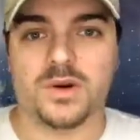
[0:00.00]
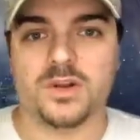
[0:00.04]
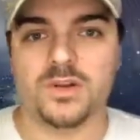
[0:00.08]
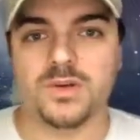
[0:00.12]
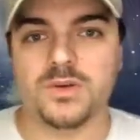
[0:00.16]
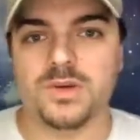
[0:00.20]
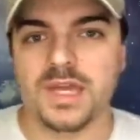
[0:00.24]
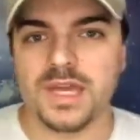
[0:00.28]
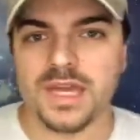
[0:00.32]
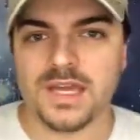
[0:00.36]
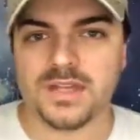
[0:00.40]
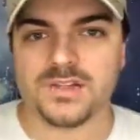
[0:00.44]
You
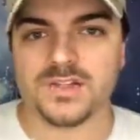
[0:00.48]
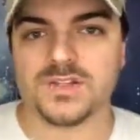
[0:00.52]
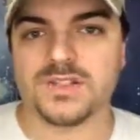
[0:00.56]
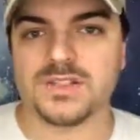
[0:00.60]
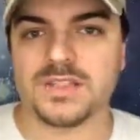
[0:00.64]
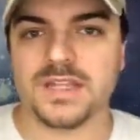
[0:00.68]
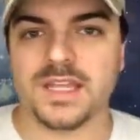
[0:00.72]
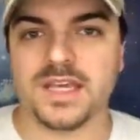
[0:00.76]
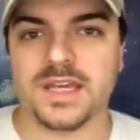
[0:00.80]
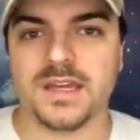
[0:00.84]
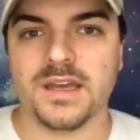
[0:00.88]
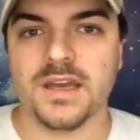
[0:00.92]
can't
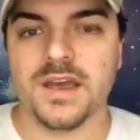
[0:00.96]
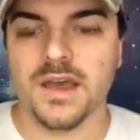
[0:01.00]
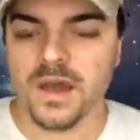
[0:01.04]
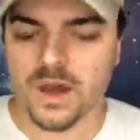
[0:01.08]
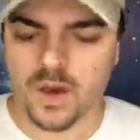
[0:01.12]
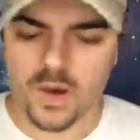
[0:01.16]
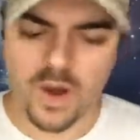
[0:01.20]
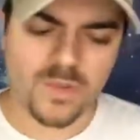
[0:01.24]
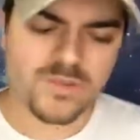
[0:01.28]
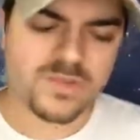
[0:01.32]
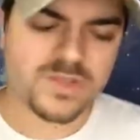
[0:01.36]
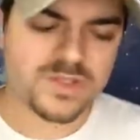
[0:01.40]
just think,
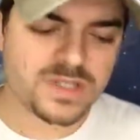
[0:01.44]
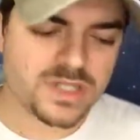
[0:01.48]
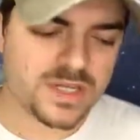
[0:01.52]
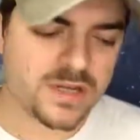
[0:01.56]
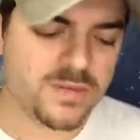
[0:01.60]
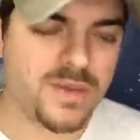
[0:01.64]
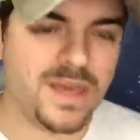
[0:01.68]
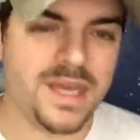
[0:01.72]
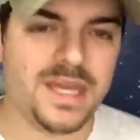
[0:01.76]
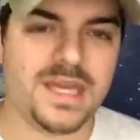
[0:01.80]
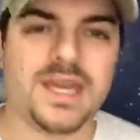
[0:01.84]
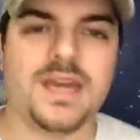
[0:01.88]
oh, I'm just going to
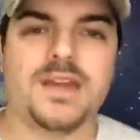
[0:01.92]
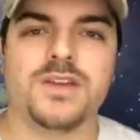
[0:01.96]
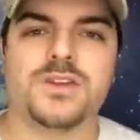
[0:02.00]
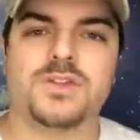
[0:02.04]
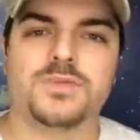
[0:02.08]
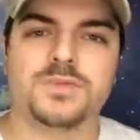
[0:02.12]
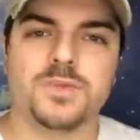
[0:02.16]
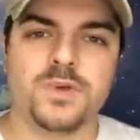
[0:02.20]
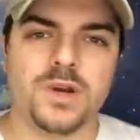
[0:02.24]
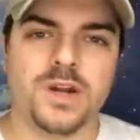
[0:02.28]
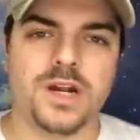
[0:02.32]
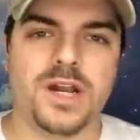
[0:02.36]
make it and
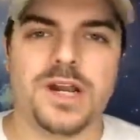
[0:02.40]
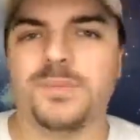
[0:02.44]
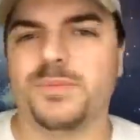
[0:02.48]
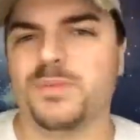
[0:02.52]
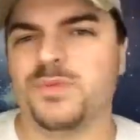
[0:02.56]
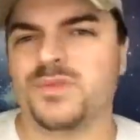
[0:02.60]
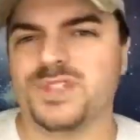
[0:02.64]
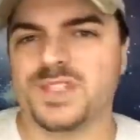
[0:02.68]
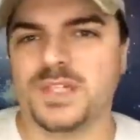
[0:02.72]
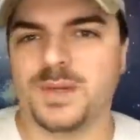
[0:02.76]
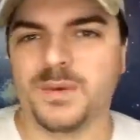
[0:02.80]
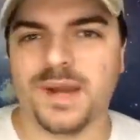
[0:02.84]
just put it up and
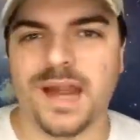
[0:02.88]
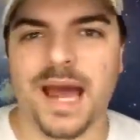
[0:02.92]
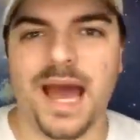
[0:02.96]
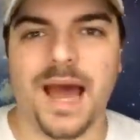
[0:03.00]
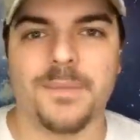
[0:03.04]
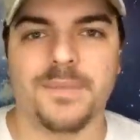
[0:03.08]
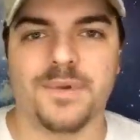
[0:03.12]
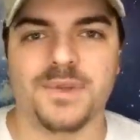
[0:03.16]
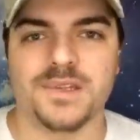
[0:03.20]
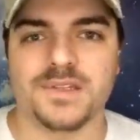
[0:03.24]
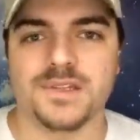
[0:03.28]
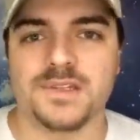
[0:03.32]
we'll see what
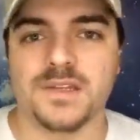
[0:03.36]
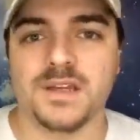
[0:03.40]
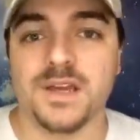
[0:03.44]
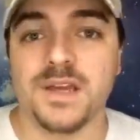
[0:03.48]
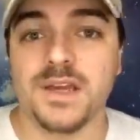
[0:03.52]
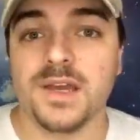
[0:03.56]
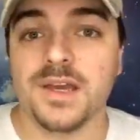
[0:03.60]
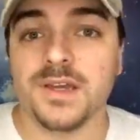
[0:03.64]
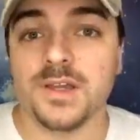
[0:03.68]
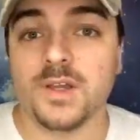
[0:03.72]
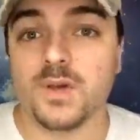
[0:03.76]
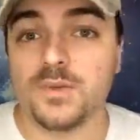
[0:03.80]
happens.
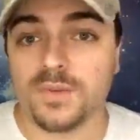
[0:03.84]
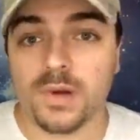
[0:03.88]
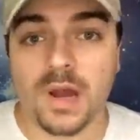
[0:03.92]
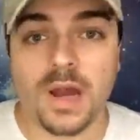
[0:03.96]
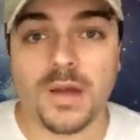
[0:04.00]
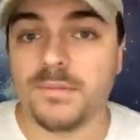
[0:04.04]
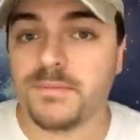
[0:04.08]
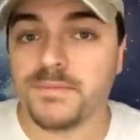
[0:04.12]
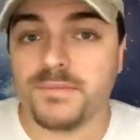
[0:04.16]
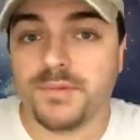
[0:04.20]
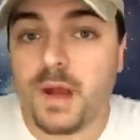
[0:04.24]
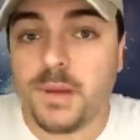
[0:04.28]

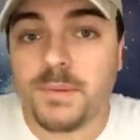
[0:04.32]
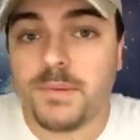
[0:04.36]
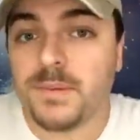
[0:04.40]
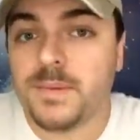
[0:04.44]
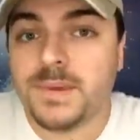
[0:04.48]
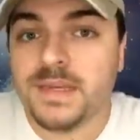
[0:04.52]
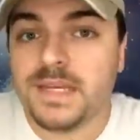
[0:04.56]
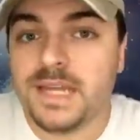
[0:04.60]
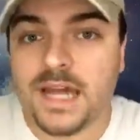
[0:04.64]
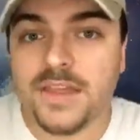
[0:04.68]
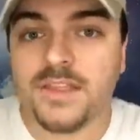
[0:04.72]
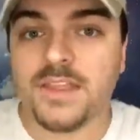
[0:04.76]

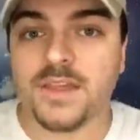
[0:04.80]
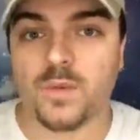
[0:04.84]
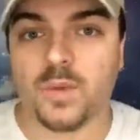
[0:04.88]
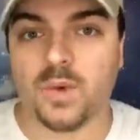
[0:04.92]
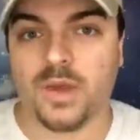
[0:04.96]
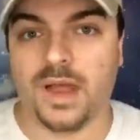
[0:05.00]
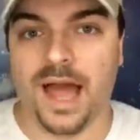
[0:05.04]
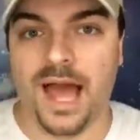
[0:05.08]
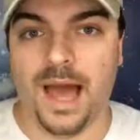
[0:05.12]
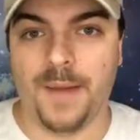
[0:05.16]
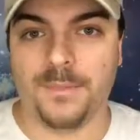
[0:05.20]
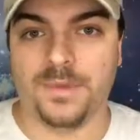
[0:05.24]
Probably nothing
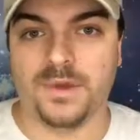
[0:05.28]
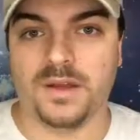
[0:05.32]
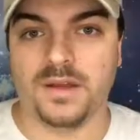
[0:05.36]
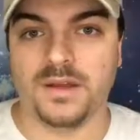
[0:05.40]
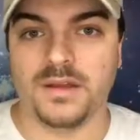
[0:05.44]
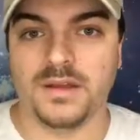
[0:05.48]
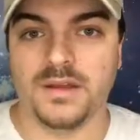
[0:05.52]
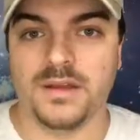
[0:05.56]
will happen.